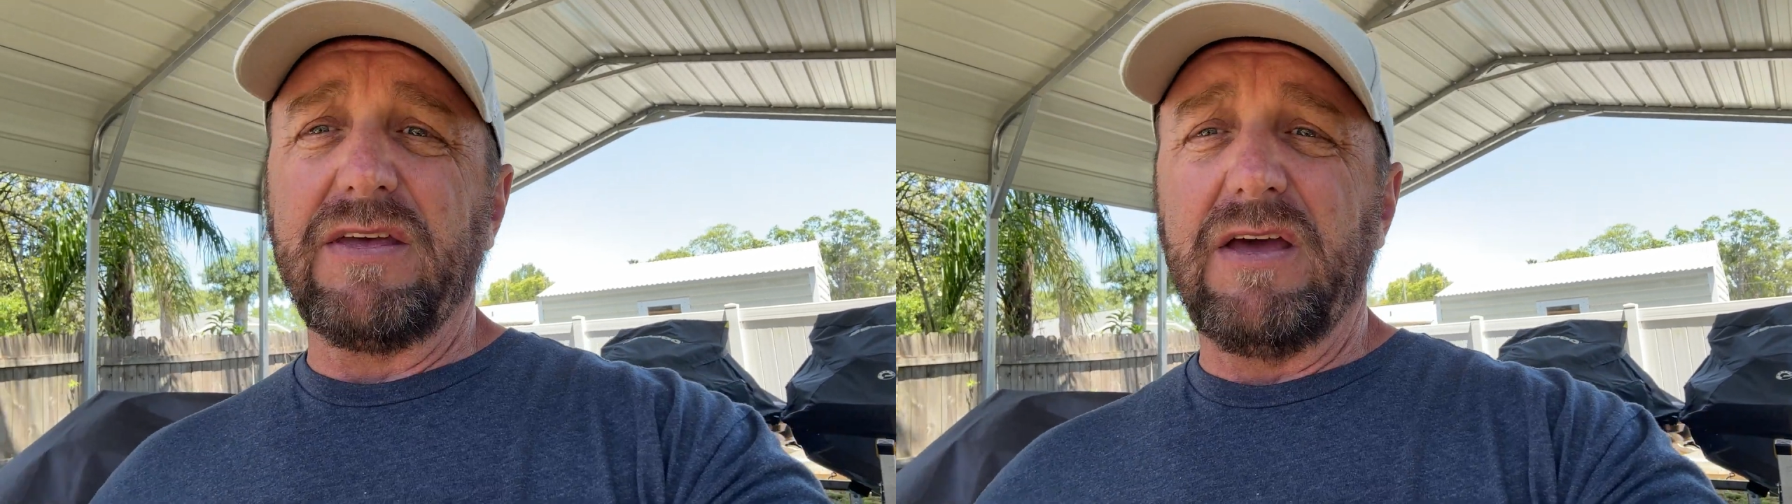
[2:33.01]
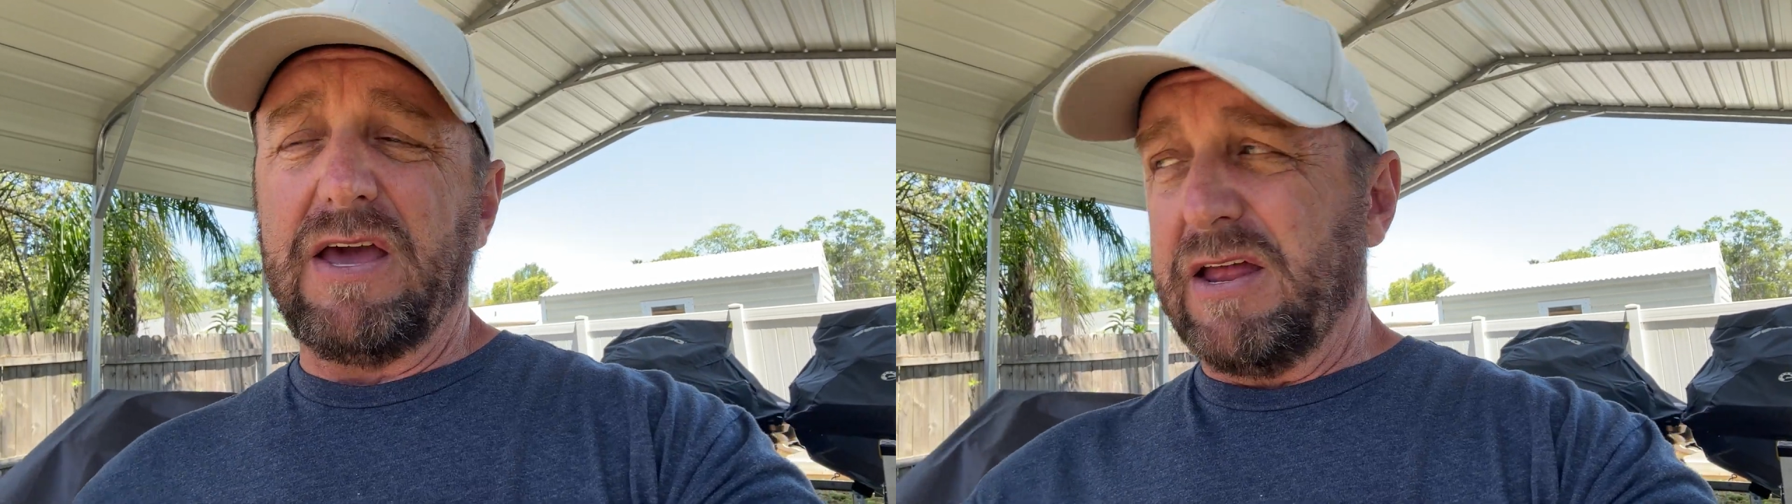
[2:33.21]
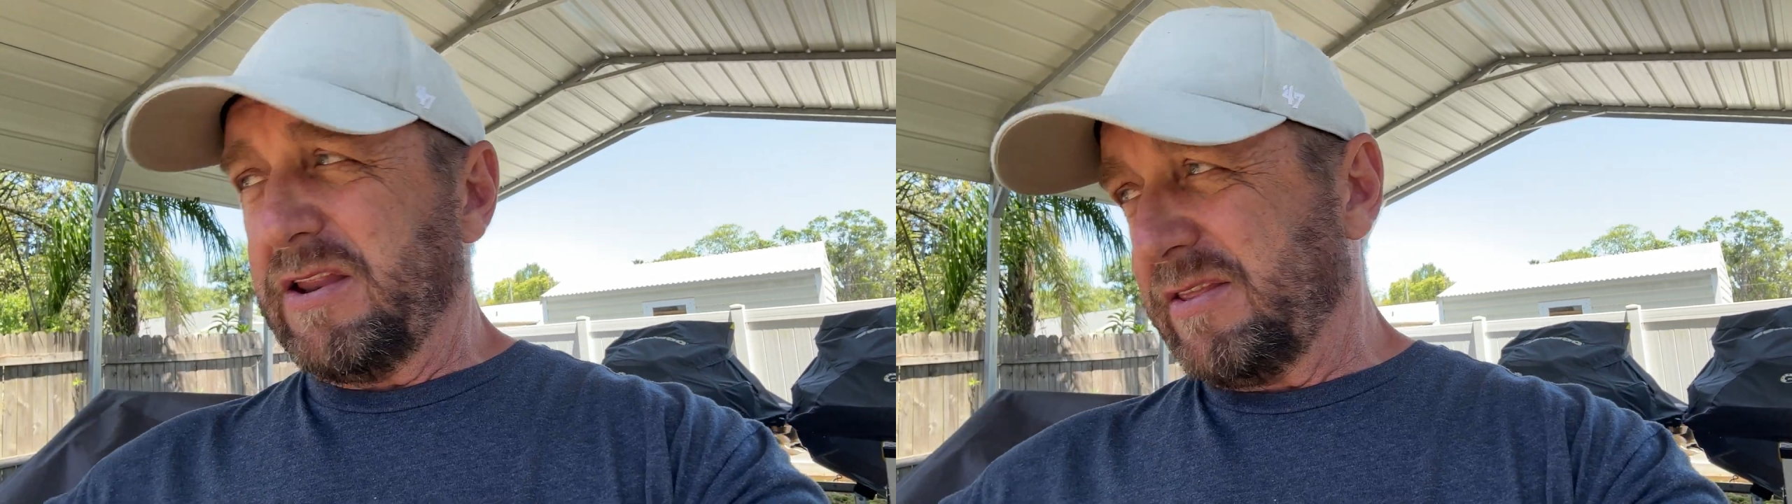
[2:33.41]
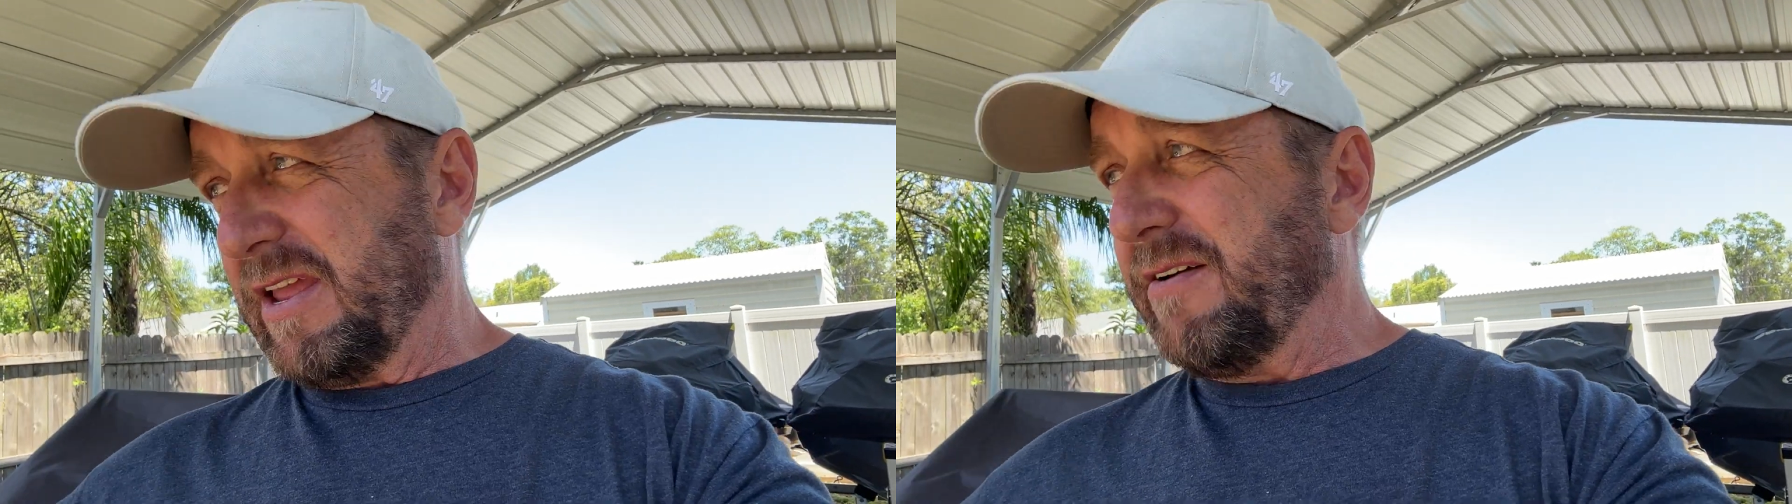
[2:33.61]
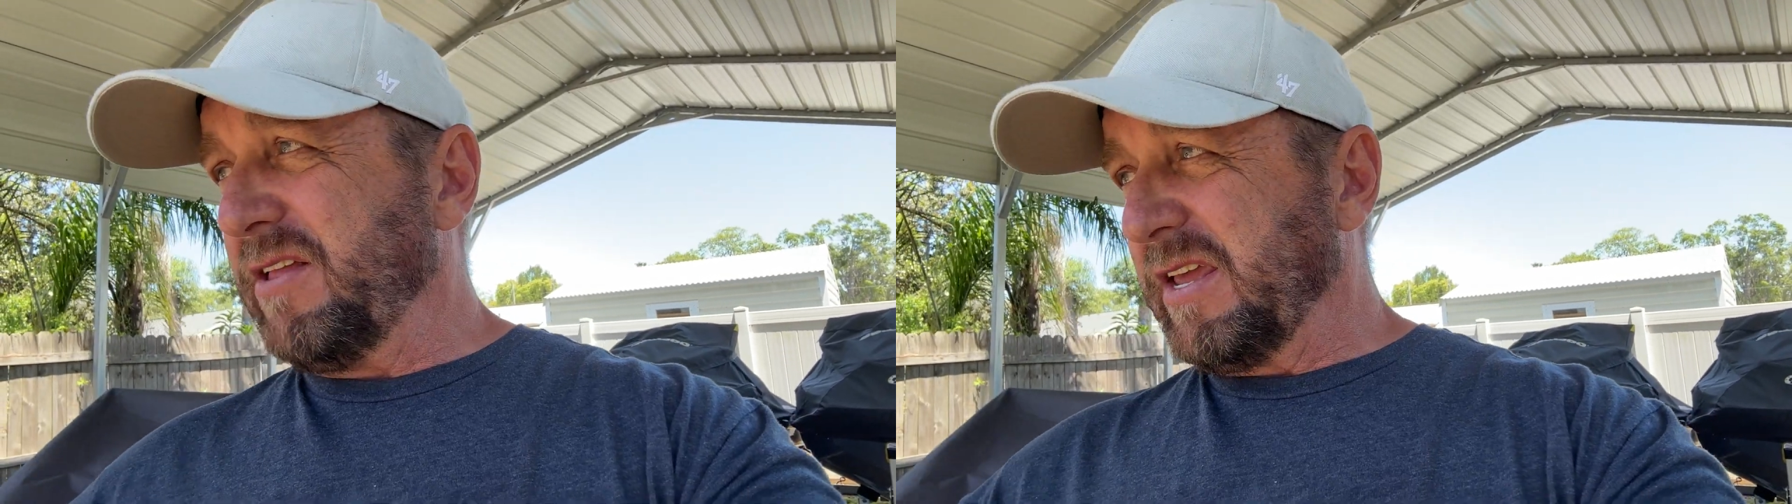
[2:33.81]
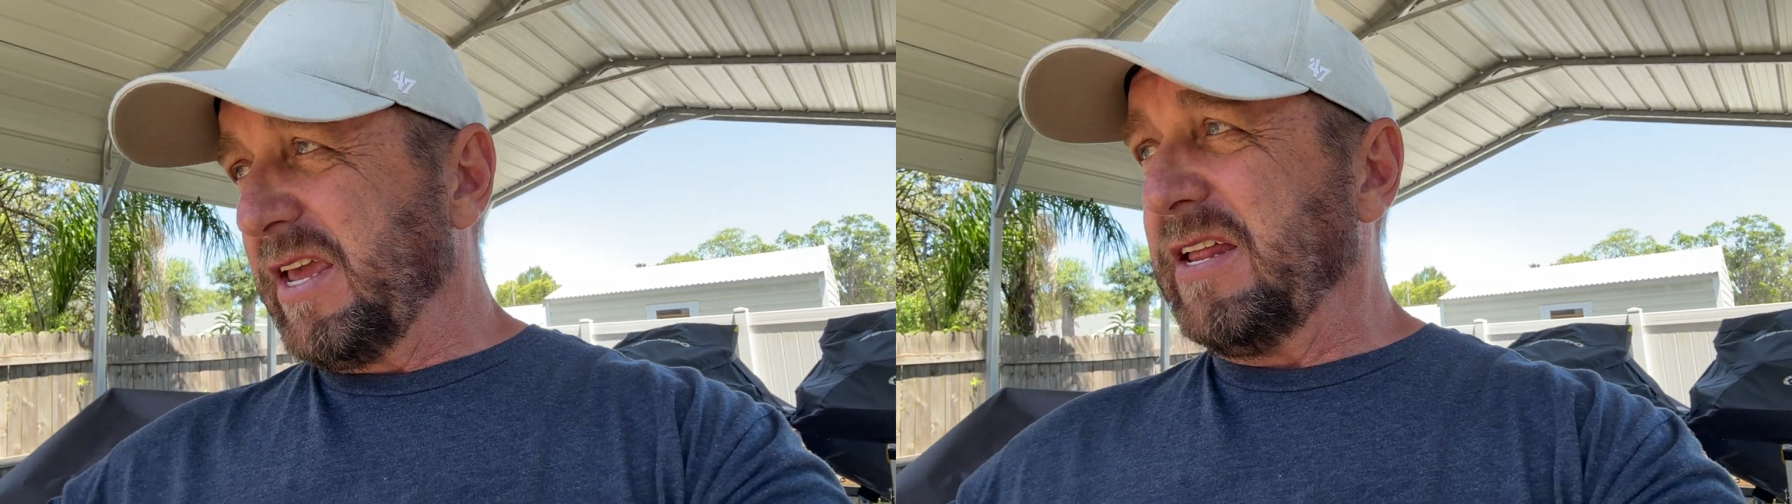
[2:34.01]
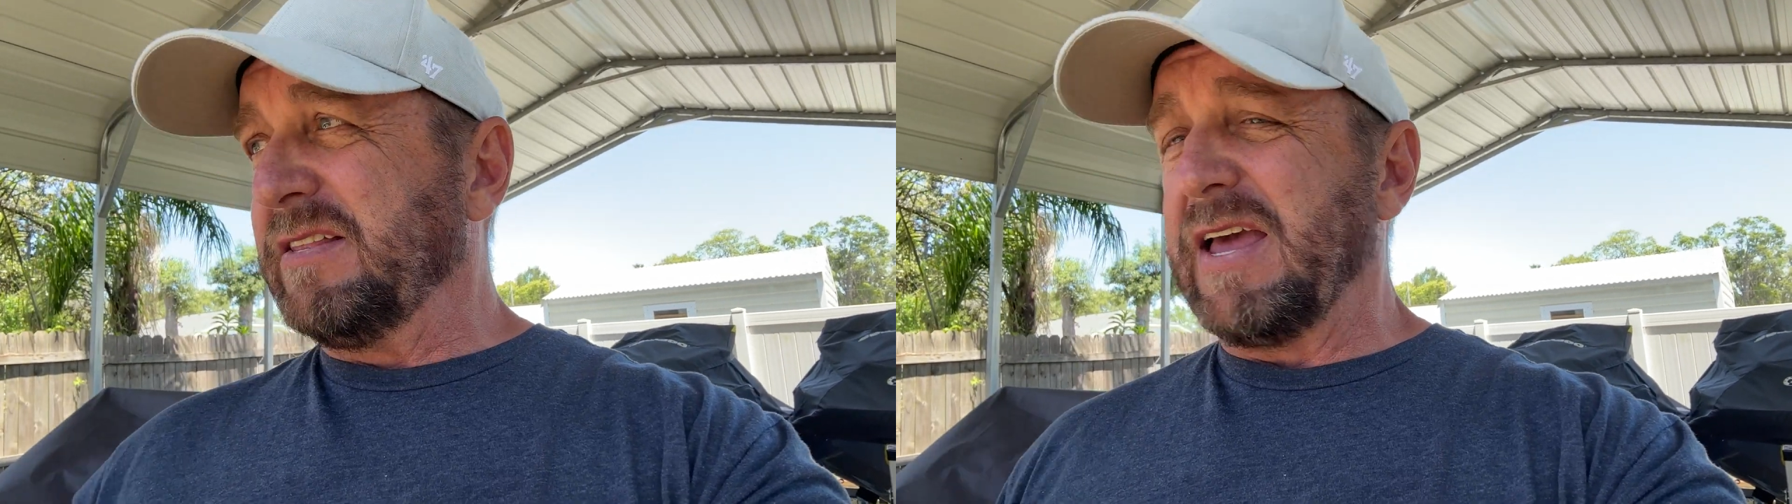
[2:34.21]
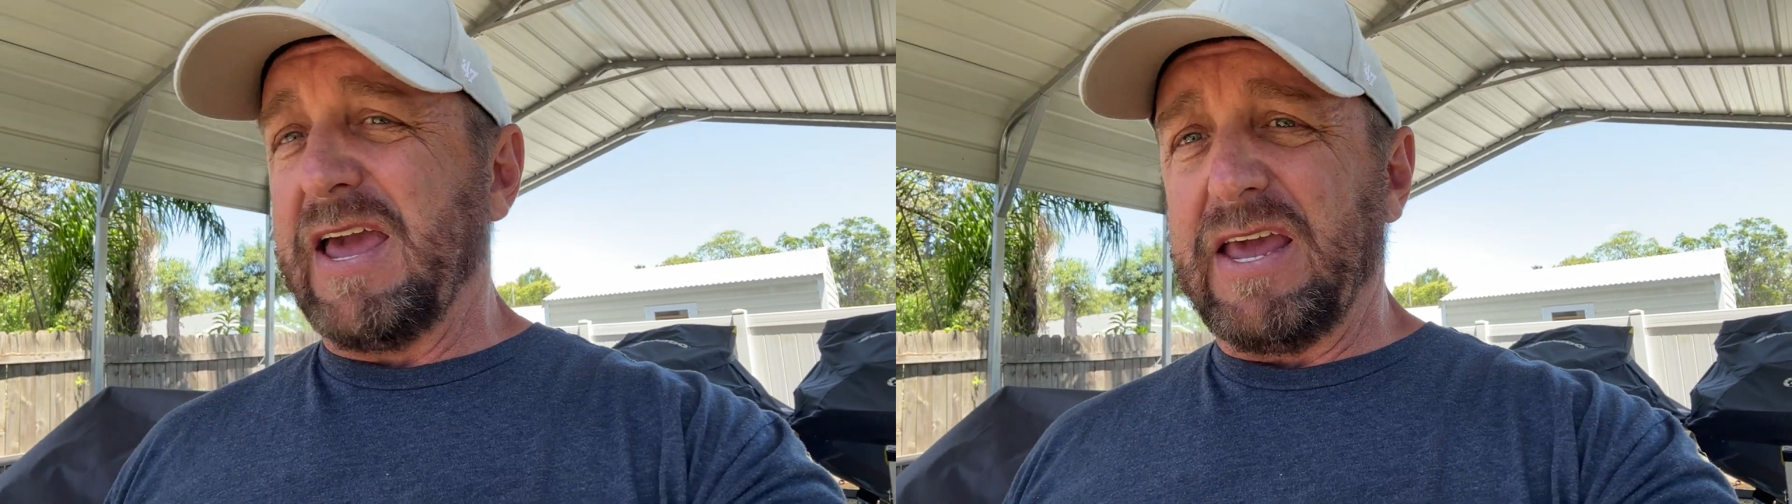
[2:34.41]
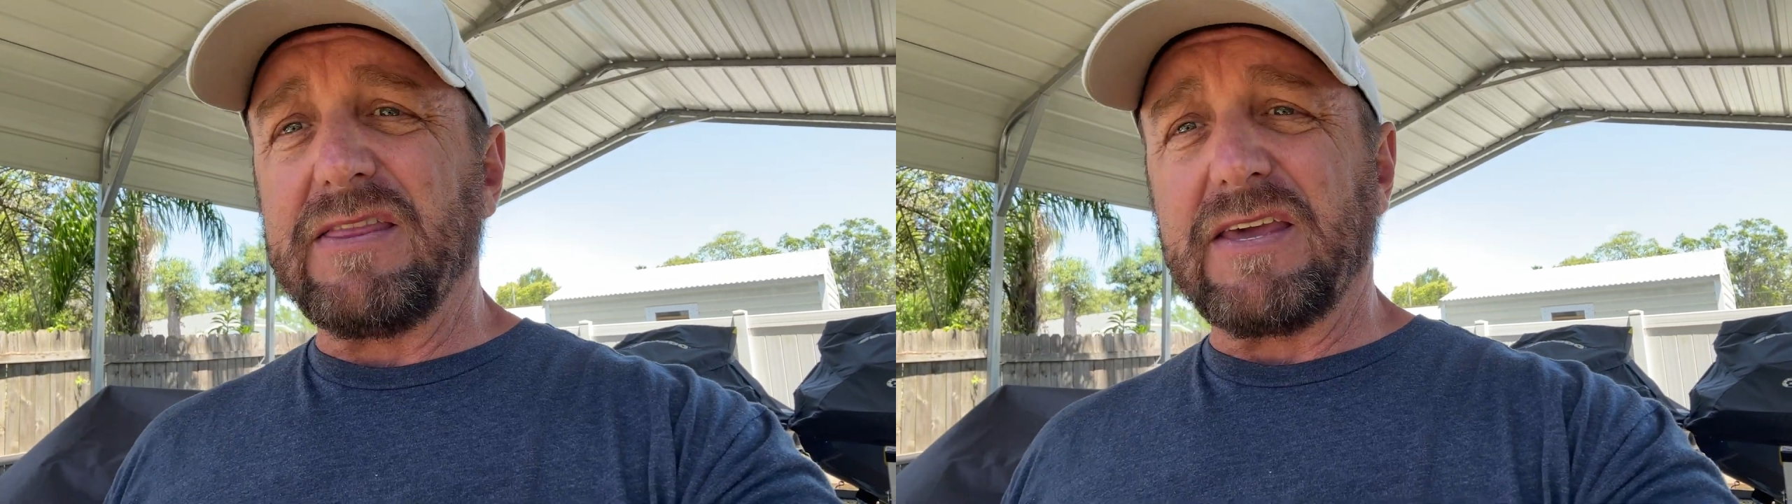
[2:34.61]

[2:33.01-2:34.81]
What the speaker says: and definitely get into 8th